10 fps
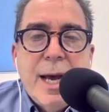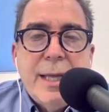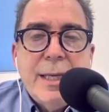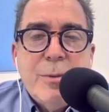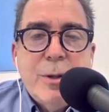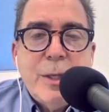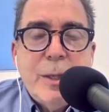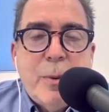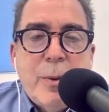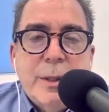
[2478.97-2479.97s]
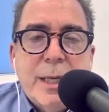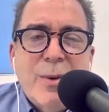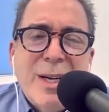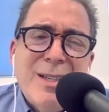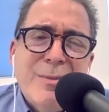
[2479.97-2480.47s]
I think most people would say,
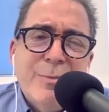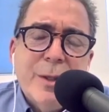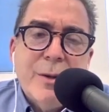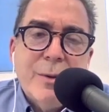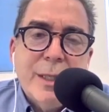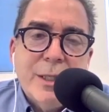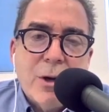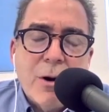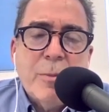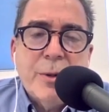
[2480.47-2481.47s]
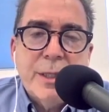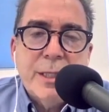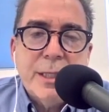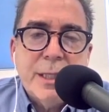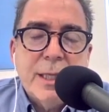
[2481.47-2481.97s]
well, you know, it's horrible that
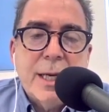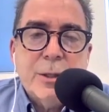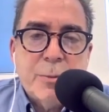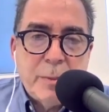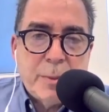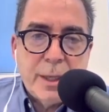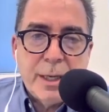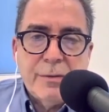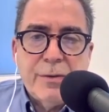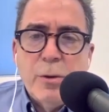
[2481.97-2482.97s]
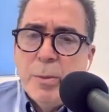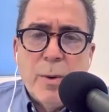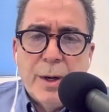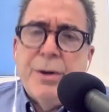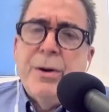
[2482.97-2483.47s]
60,000 people die of the flu, but
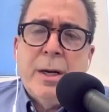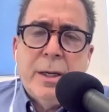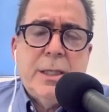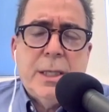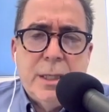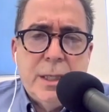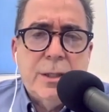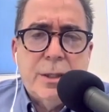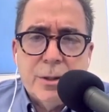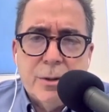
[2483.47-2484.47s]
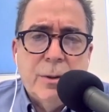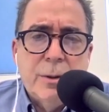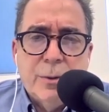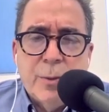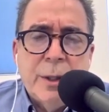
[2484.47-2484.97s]
what, you're not going to send kids to school
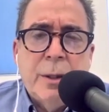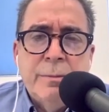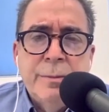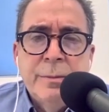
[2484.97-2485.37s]
in the winter?